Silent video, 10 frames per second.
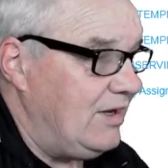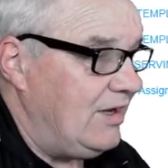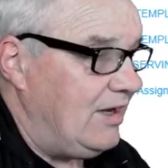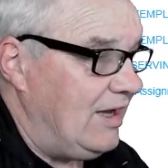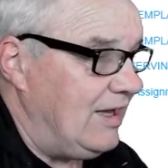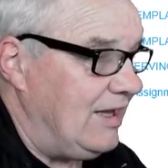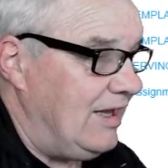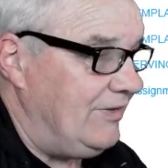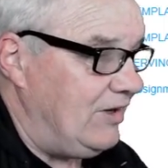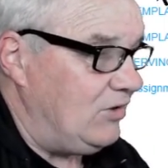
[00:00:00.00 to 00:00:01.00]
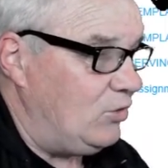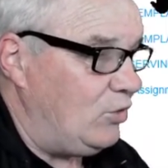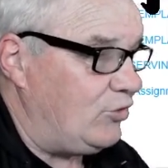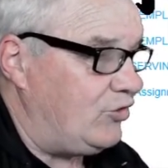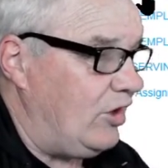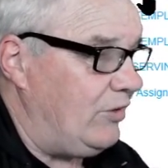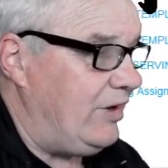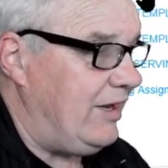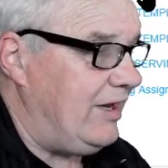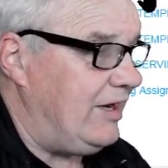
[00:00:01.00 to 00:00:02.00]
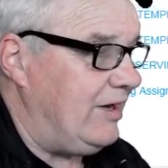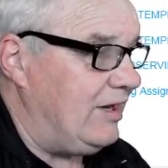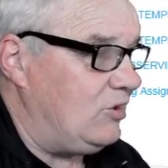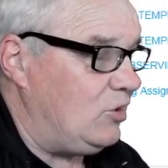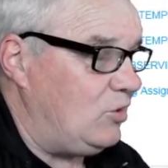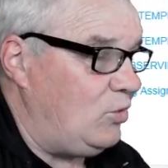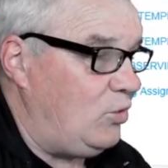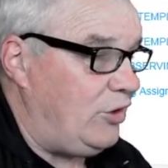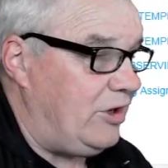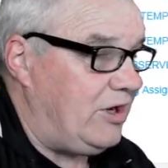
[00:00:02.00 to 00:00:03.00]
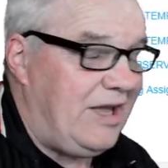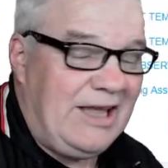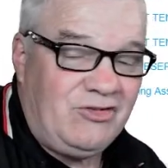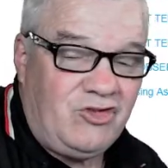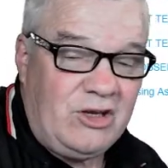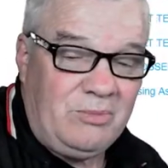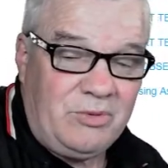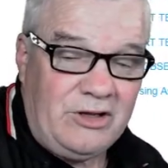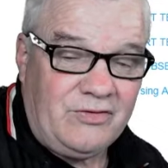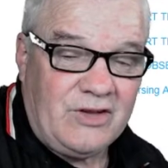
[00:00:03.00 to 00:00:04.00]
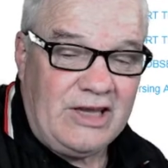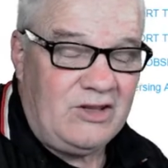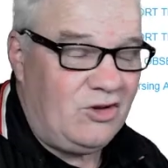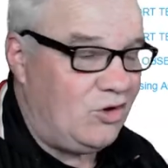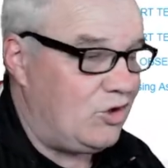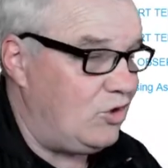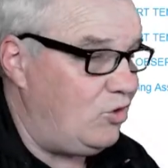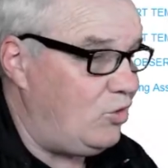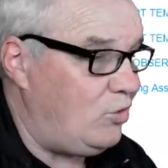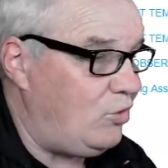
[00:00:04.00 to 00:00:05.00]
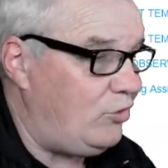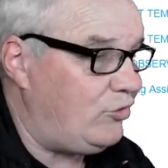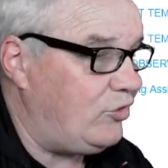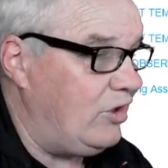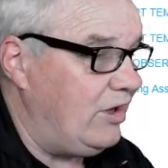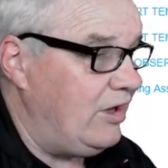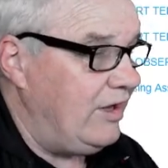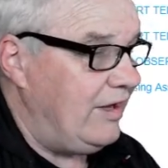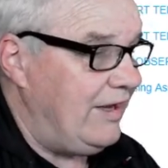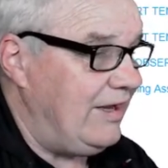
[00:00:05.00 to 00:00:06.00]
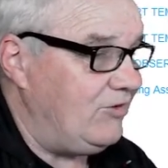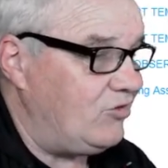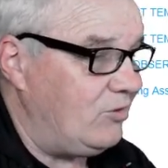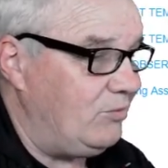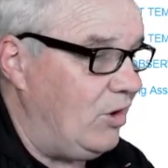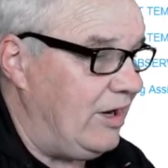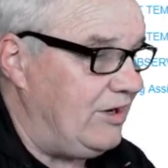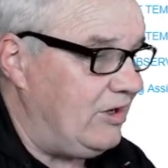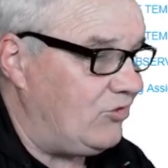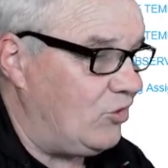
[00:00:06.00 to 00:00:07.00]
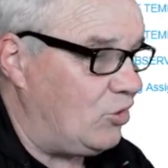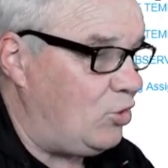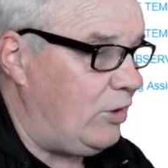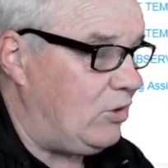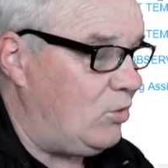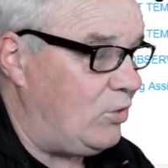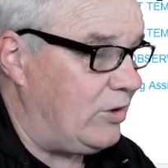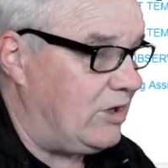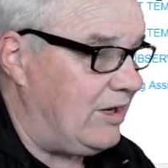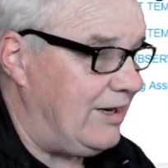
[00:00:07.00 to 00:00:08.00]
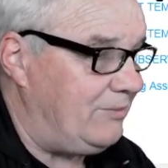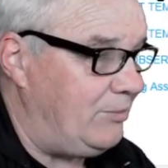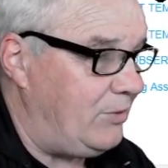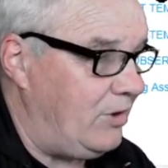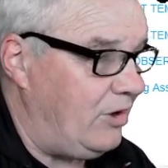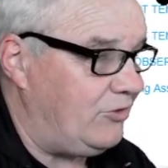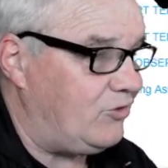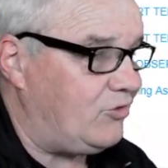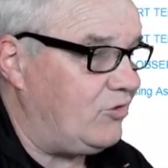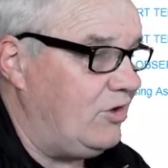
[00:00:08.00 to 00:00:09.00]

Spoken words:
And then also here a little AutoCAD template that you can use, and some ideas on quick AutoCAD plots.